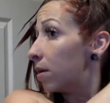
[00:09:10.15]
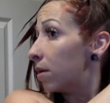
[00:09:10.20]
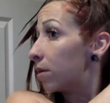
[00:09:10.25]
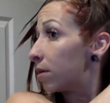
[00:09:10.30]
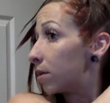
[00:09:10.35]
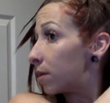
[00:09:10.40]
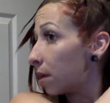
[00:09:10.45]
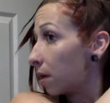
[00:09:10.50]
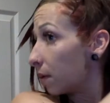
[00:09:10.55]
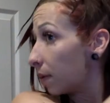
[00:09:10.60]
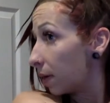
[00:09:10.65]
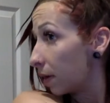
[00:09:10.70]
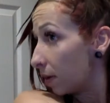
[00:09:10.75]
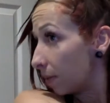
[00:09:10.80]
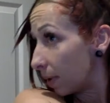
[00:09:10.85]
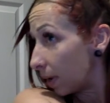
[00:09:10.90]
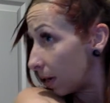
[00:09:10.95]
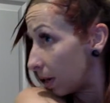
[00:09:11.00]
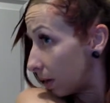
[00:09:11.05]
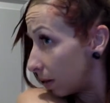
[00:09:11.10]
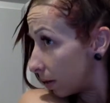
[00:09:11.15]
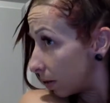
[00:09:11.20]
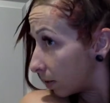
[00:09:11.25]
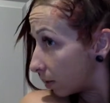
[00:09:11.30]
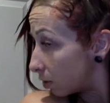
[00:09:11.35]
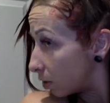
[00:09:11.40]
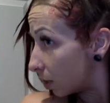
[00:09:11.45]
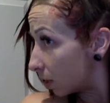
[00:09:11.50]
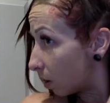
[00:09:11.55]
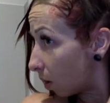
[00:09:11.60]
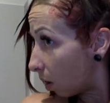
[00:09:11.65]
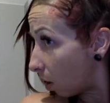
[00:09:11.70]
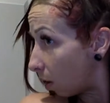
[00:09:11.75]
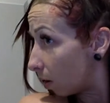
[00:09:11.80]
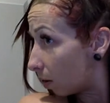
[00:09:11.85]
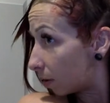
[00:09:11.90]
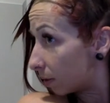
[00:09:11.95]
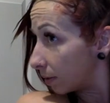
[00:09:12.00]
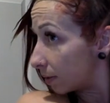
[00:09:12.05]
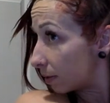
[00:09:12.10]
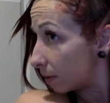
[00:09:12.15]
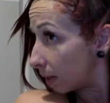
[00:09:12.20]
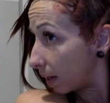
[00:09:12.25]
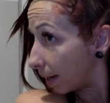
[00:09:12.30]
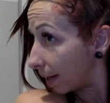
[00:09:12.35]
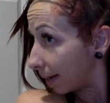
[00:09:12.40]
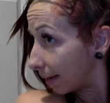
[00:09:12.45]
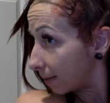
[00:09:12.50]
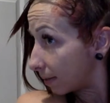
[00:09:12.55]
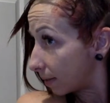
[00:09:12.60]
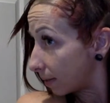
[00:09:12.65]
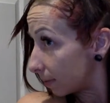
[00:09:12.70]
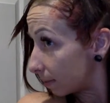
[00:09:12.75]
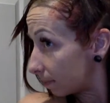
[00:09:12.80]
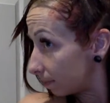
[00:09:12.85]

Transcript: So anyway, she called and,